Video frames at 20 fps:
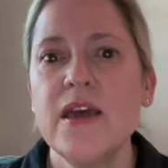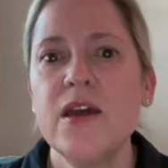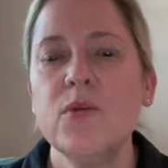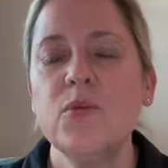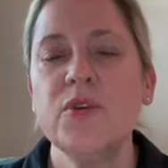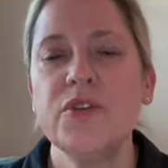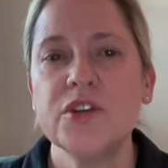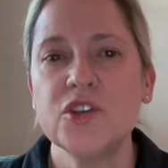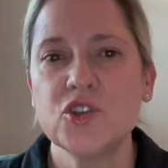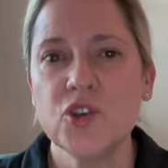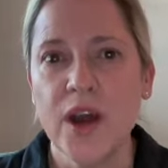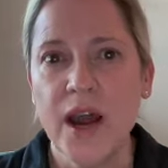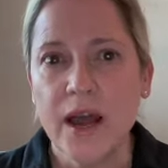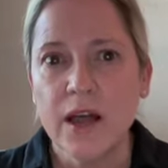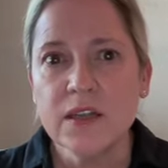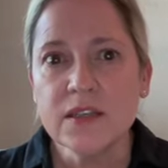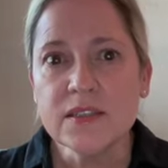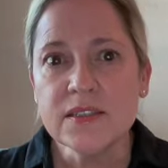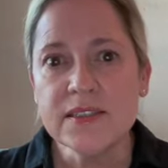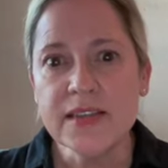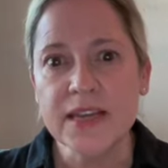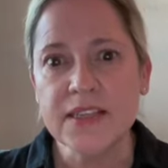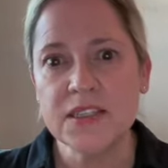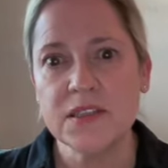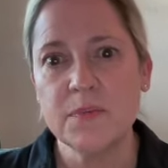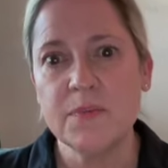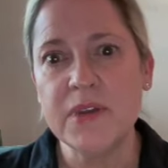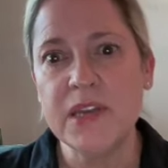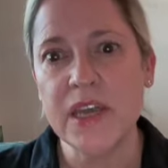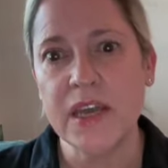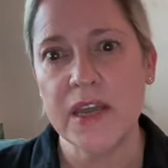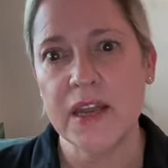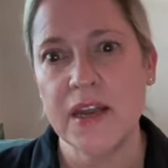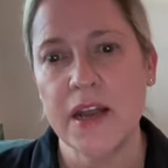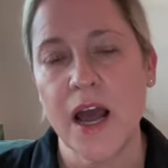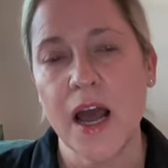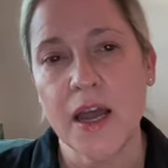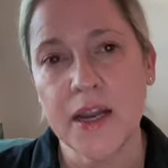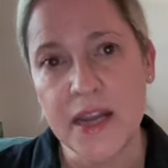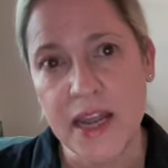with the trial set to
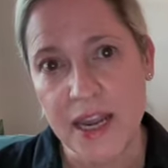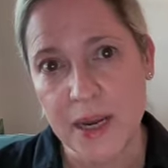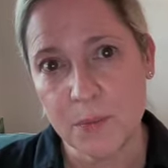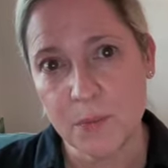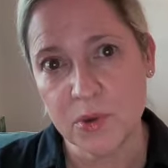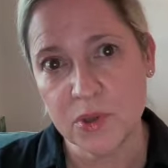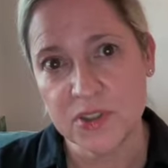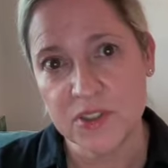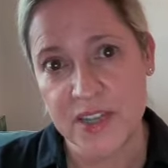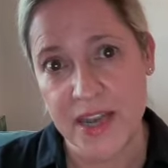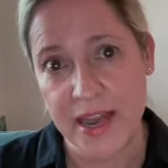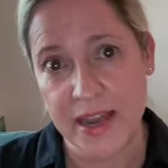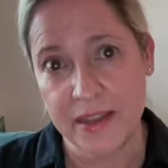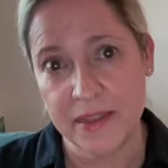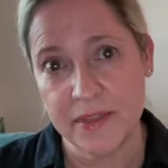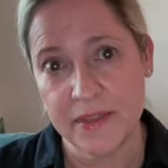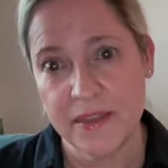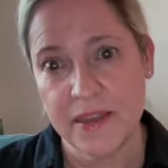begin on April 10th.